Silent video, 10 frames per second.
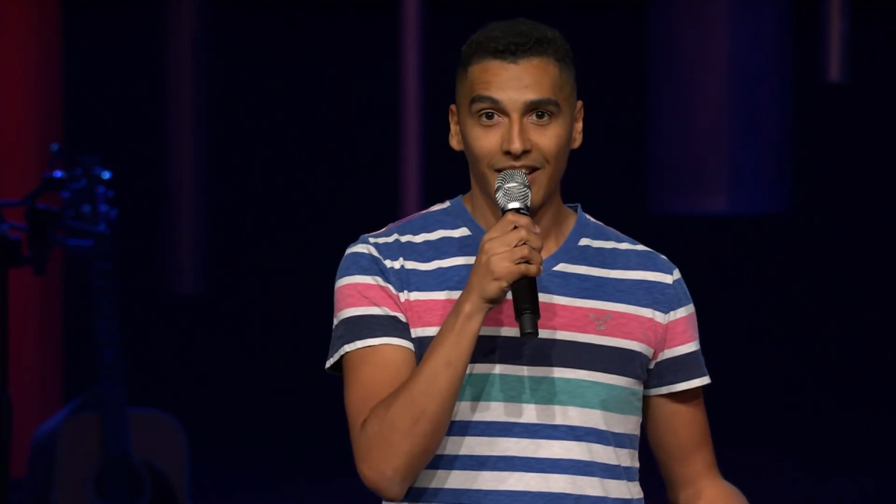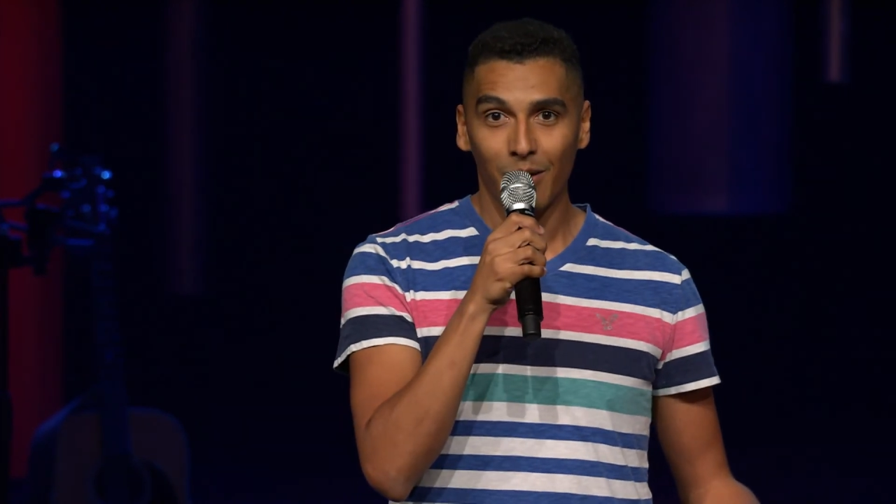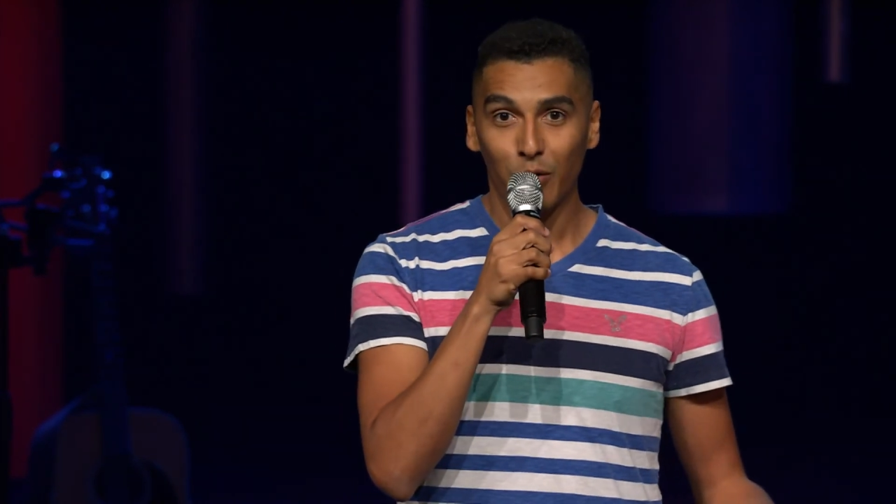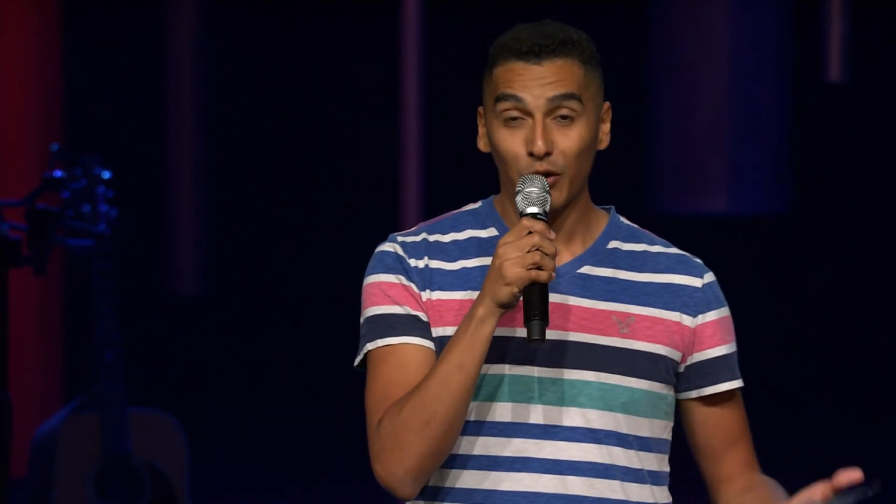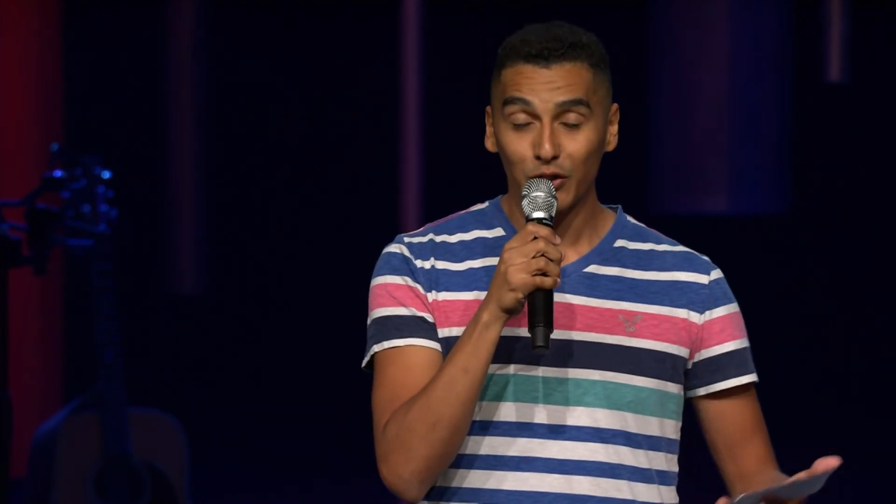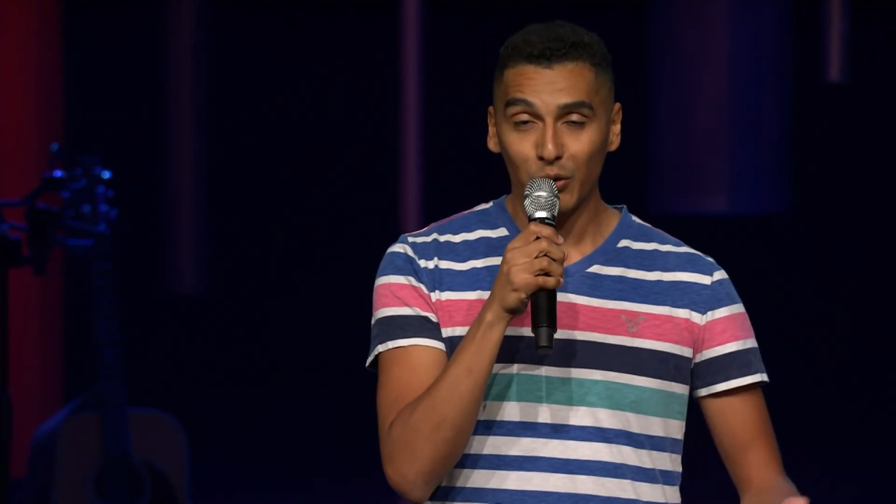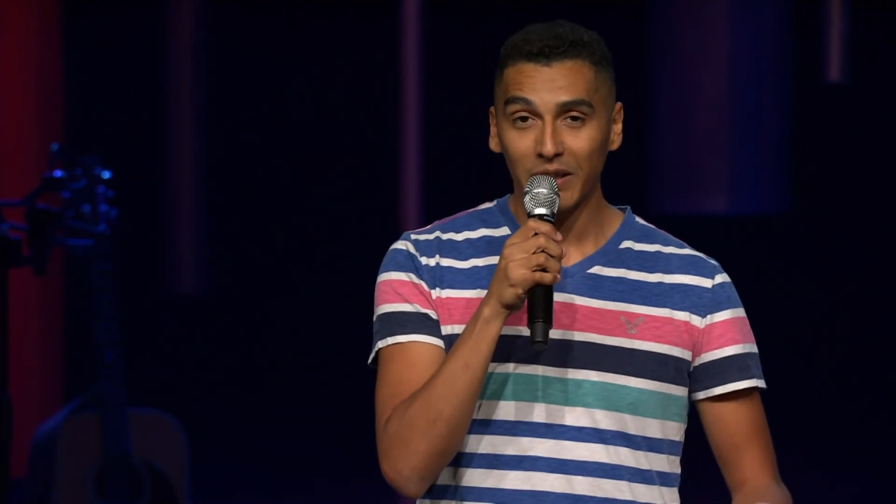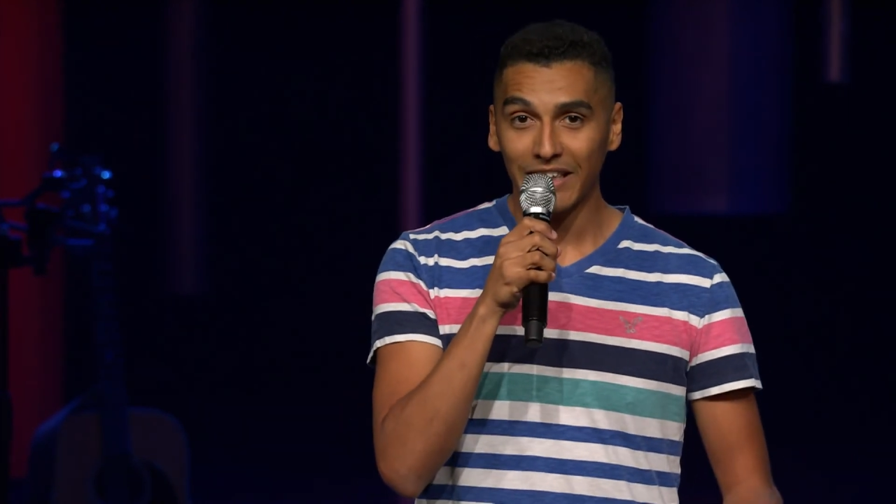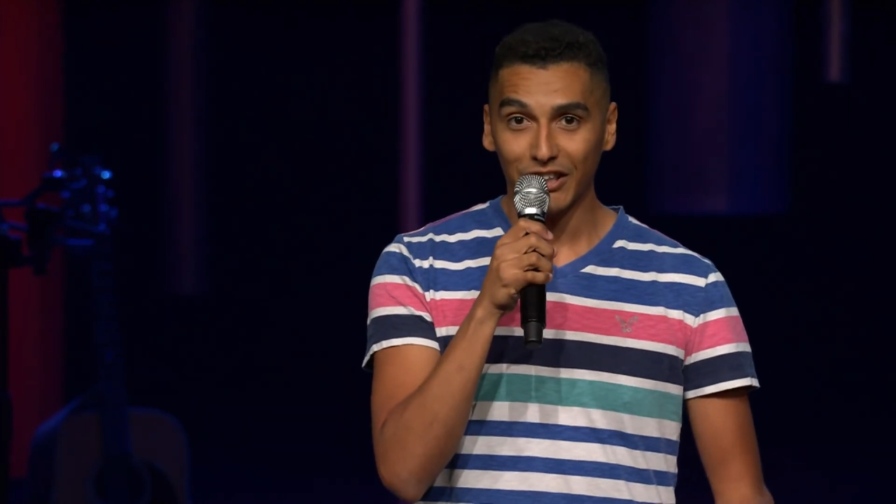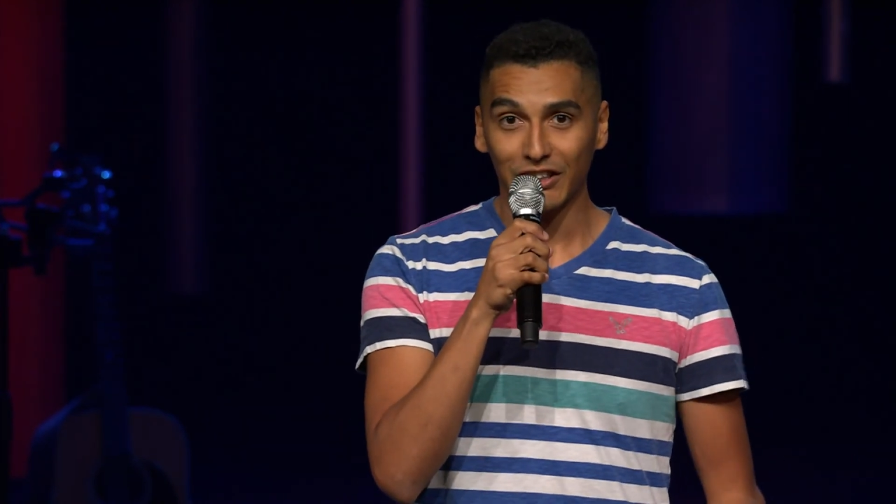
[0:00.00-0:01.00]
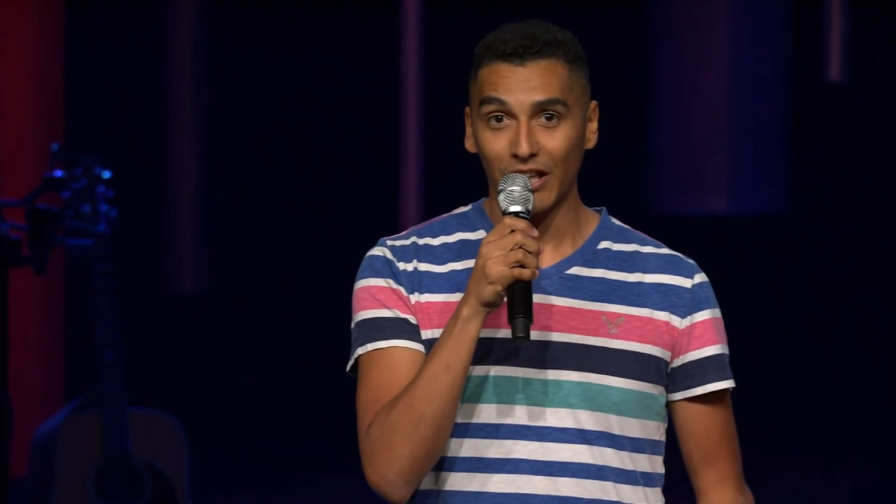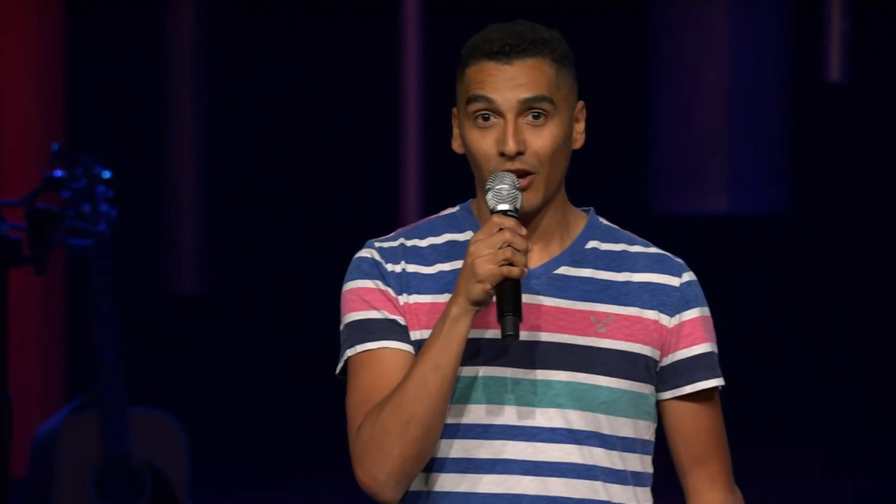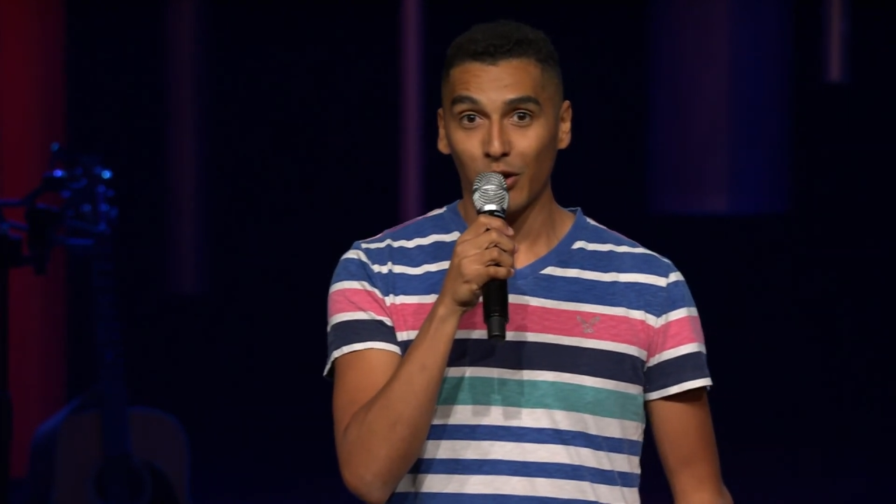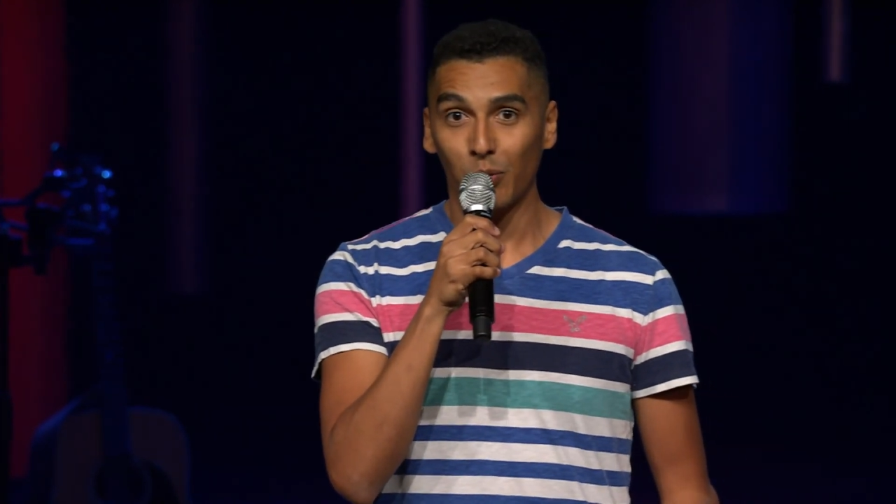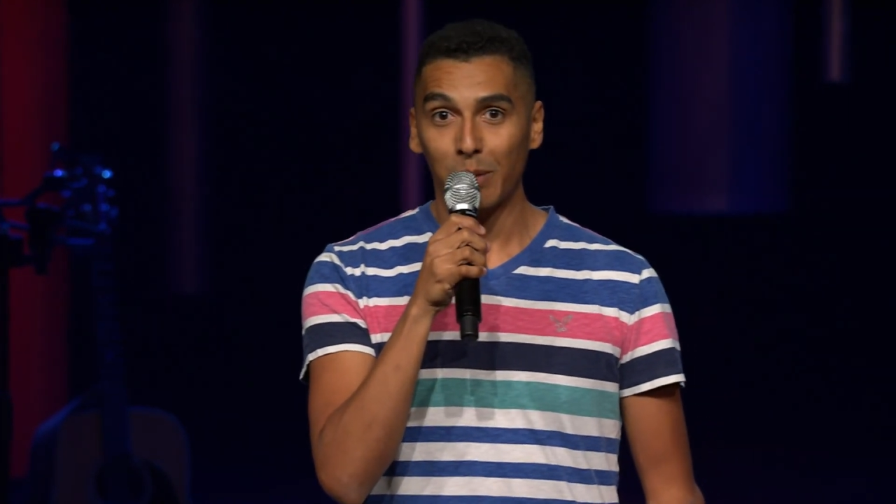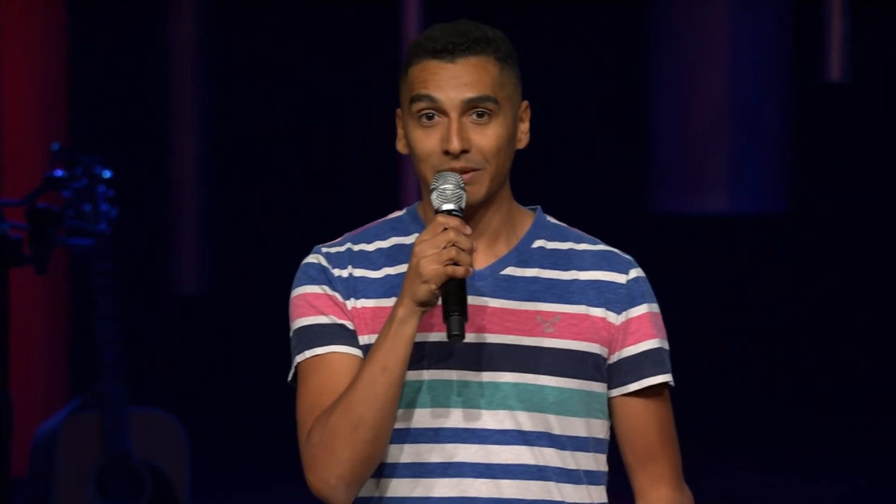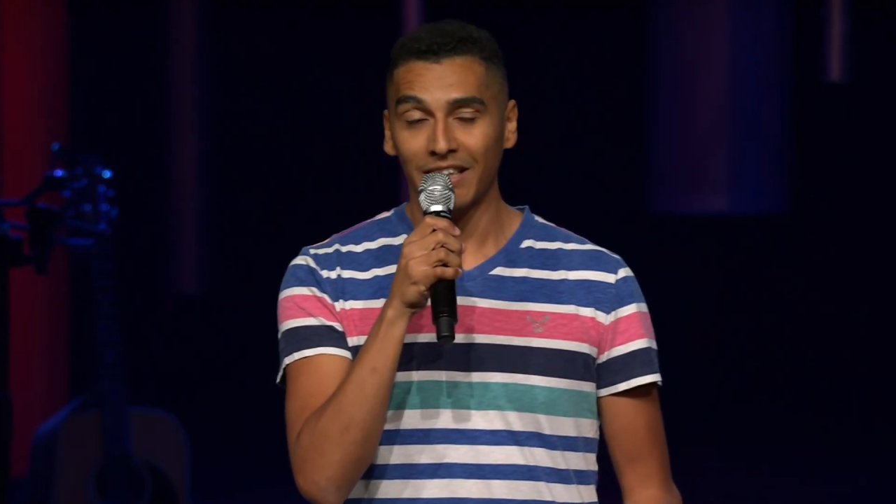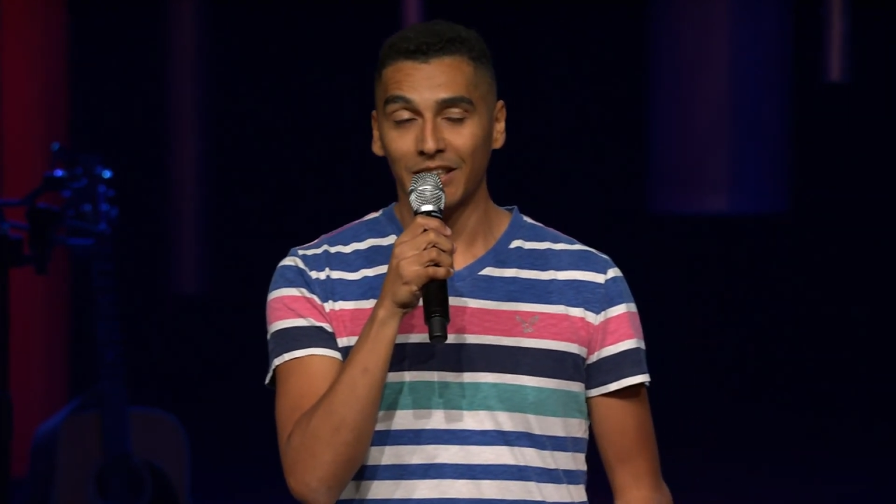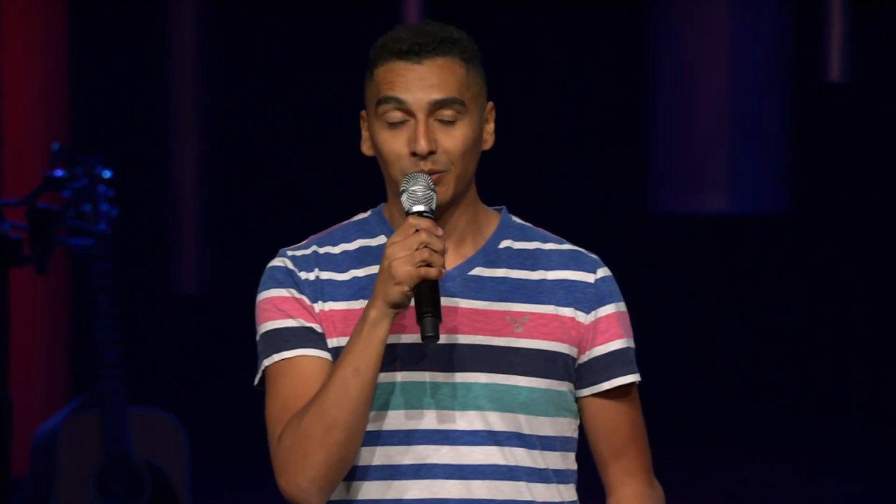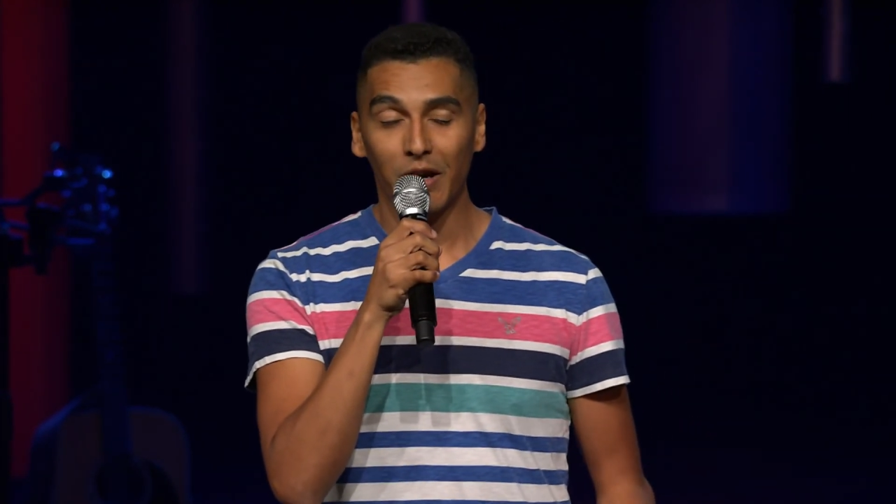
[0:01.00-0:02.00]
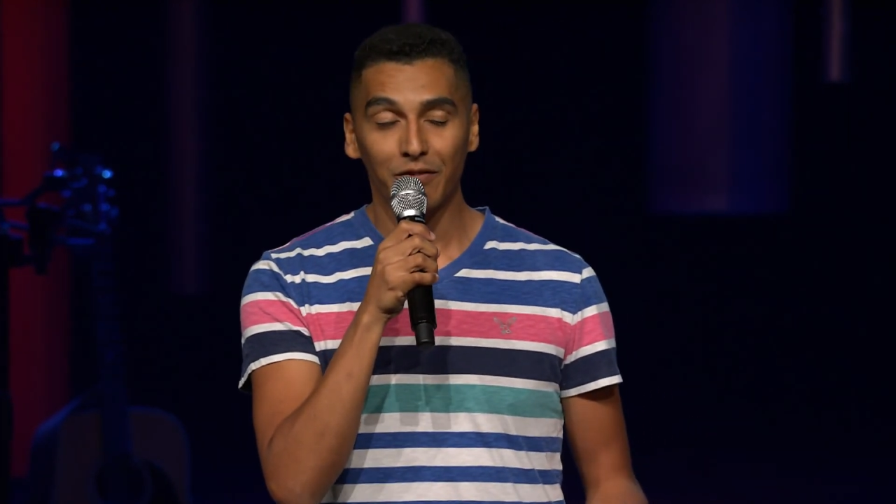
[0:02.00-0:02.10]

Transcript: her story is actually on our website as well.